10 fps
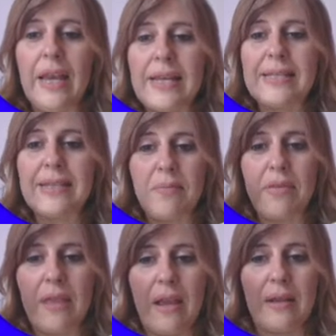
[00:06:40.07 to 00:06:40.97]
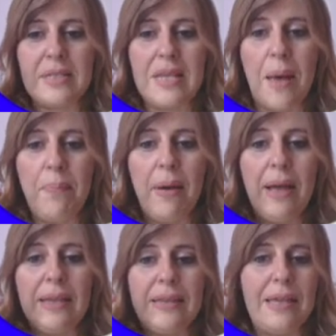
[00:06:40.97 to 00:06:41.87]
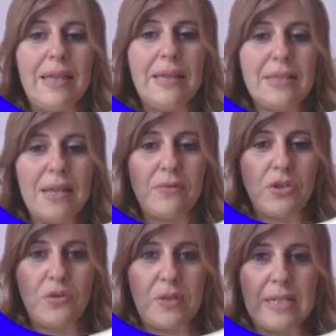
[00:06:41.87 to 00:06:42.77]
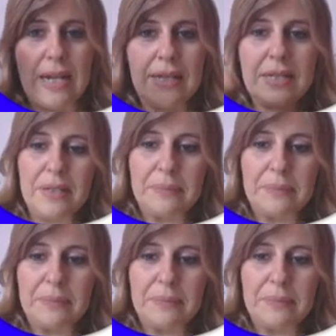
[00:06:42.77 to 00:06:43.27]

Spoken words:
Something comes up, the kids have to translate it.